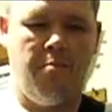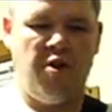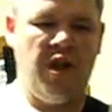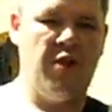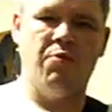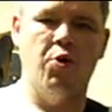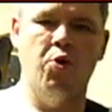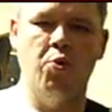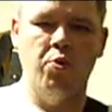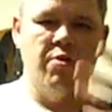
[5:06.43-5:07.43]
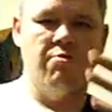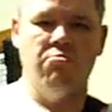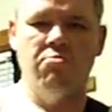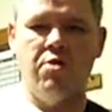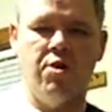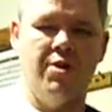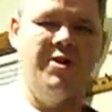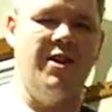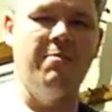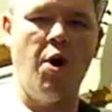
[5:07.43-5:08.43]
playthrough
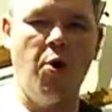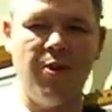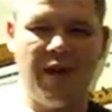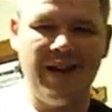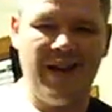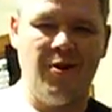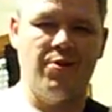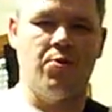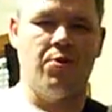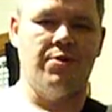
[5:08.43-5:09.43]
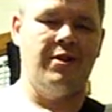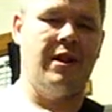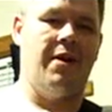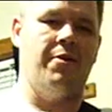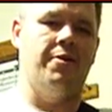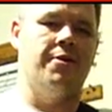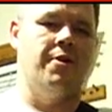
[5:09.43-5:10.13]
demo thing here to sort of see how the